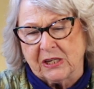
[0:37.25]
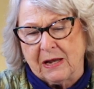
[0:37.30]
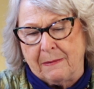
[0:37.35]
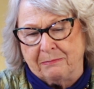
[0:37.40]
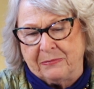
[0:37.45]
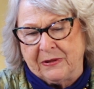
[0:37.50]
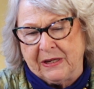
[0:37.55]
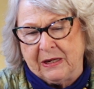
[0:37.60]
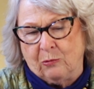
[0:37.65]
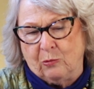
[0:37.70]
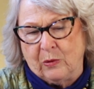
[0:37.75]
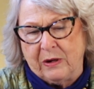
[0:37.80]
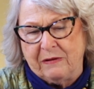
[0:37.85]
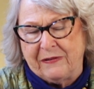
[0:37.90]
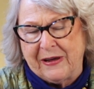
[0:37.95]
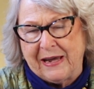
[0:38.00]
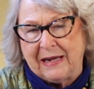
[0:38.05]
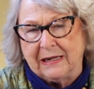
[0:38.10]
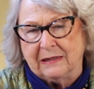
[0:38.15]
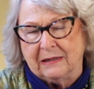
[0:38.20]
something
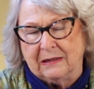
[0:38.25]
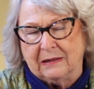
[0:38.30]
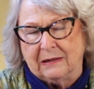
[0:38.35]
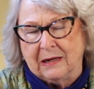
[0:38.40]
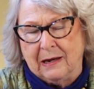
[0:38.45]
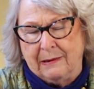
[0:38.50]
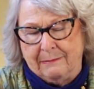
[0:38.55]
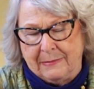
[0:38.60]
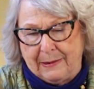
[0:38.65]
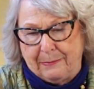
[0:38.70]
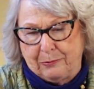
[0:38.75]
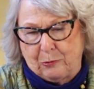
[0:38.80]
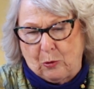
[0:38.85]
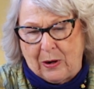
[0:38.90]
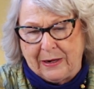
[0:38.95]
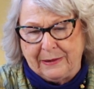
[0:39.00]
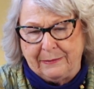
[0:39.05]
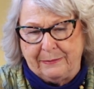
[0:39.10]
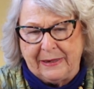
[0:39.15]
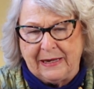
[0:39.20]
we've had come up
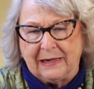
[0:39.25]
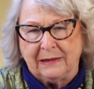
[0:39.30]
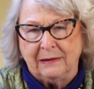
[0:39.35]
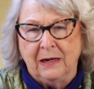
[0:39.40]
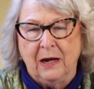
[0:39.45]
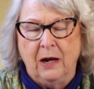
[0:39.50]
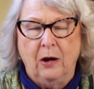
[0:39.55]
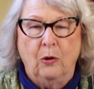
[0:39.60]
quite a bit.